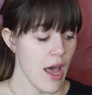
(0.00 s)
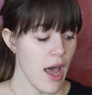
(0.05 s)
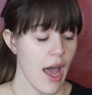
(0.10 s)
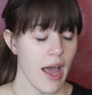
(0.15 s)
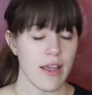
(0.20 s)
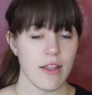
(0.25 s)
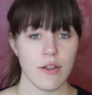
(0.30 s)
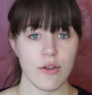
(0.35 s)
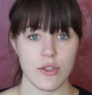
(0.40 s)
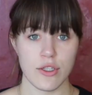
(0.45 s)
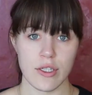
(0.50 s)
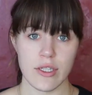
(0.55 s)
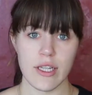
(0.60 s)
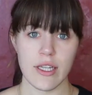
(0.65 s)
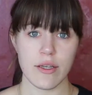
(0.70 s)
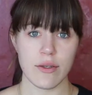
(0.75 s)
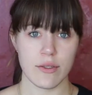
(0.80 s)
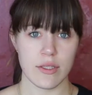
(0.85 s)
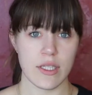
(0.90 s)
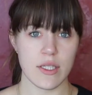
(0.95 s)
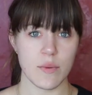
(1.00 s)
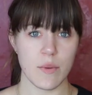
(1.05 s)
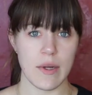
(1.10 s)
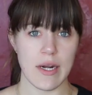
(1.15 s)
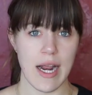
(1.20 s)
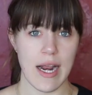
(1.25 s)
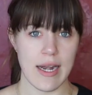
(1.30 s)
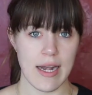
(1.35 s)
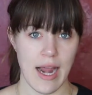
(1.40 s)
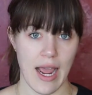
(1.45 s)
I usually use this one
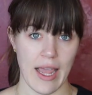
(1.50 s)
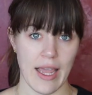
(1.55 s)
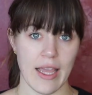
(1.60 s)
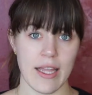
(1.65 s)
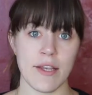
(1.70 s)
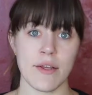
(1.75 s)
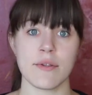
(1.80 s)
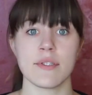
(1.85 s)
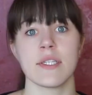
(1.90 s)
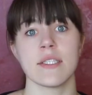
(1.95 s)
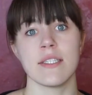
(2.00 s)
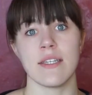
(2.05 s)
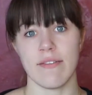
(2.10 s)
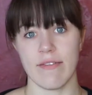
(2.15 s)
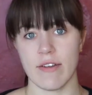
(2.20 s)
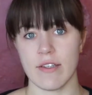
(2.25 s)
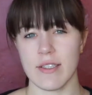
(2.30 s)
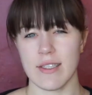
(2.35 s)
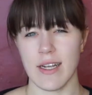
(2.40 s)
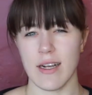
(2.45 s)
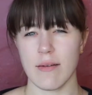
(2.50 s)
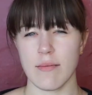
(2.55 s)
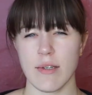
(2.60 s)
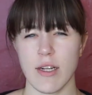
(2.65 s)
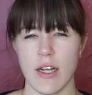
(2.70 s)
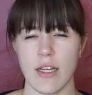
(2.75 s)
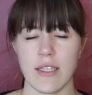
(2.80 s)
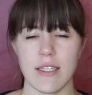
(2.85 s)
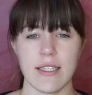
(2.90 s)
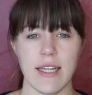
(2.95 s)
at night and use a different serum
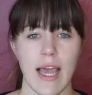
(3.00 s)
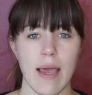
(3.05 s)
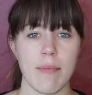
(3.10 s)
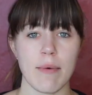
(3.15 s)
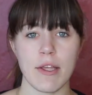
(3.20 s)
during the day,